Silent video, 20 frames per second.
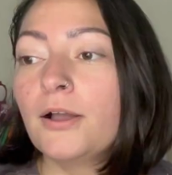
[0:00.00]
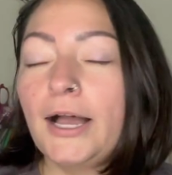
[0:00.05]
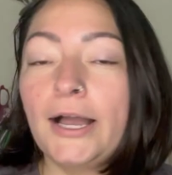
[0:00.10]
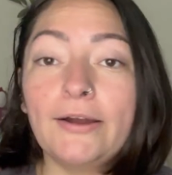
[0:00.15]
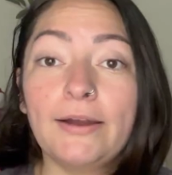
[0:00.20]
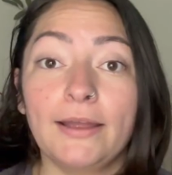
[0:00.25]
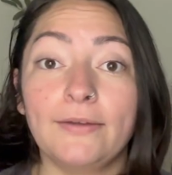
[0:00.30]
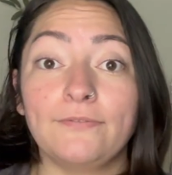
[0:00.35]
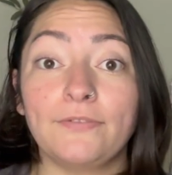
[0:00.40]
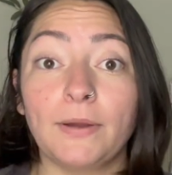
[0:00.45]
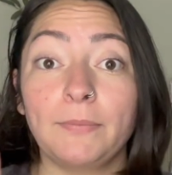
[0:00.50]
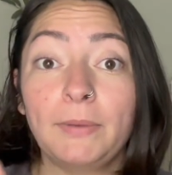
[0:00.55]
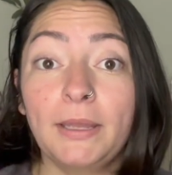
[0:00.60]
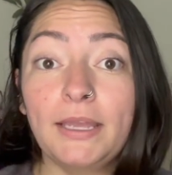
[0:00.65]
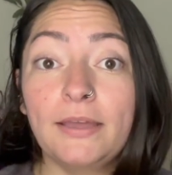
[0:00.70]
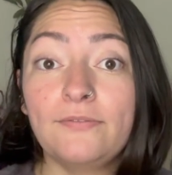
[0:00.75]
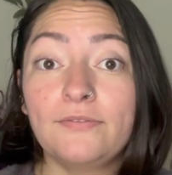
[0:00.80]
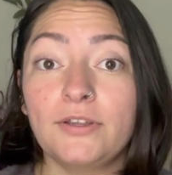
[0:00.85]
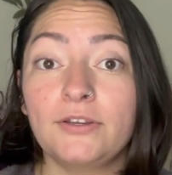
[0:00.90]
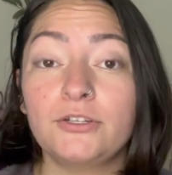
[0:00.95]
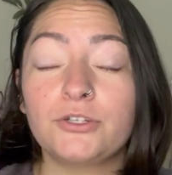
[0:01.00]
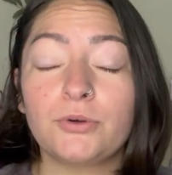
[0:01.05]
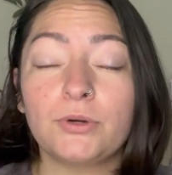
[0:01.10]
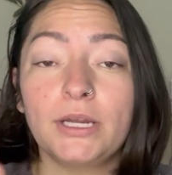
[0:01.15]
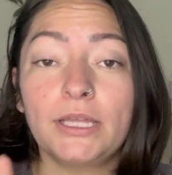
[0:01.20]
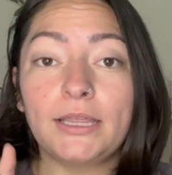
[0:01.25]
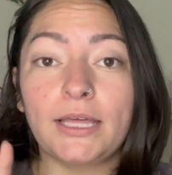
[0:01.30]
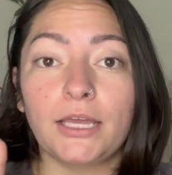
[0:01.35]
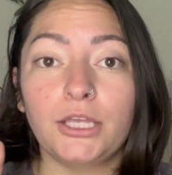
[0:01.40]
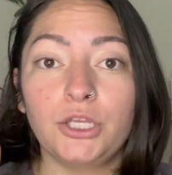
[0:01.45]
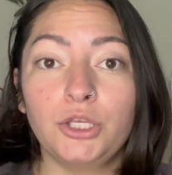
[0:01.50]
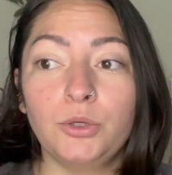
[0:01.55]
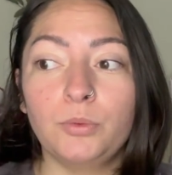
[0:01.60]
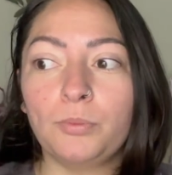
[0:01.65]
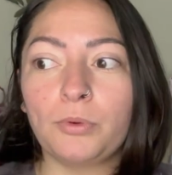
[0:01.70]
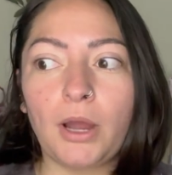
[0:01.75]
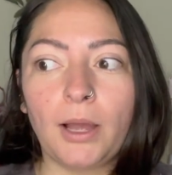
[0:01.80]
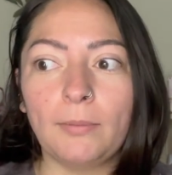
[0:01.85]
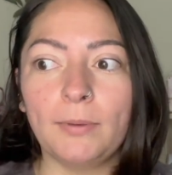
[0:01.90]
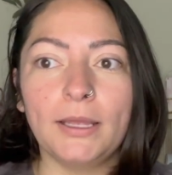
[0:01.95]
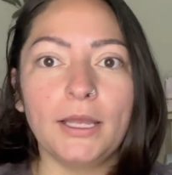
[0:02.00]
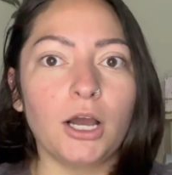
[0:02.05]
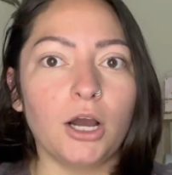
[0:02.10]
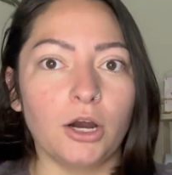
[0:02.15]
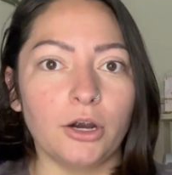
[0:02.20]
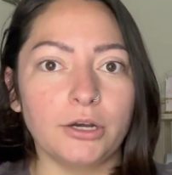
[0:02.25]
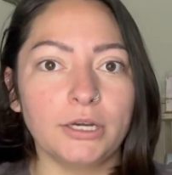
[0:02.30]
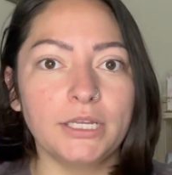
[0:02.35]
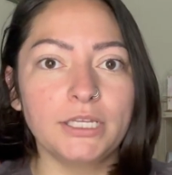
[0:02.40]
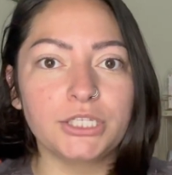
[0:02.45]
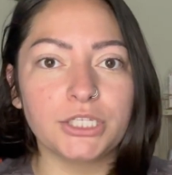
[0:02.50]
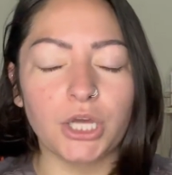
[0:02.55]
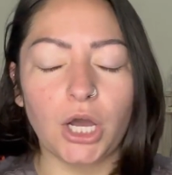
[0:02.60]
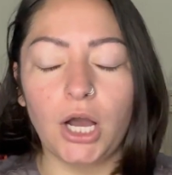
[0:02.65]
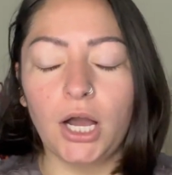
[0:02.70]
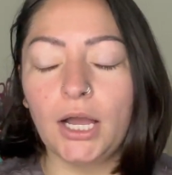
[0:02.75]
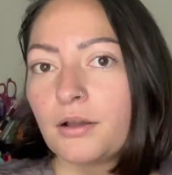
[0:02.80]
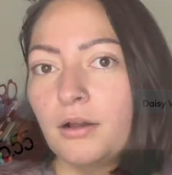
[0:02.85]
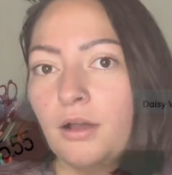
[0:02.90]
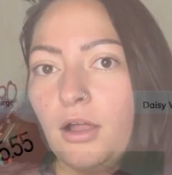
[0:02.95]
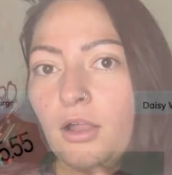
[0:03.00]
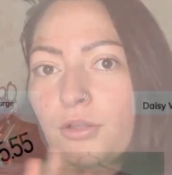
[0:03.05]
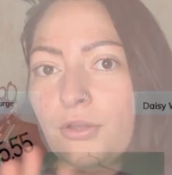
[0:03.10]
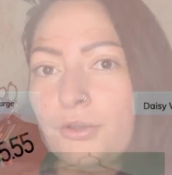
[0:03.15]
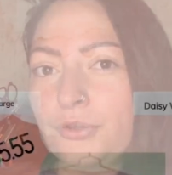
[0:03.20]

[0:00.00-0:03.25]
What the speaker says: All right, from my inventory that you probably already saw, I'll go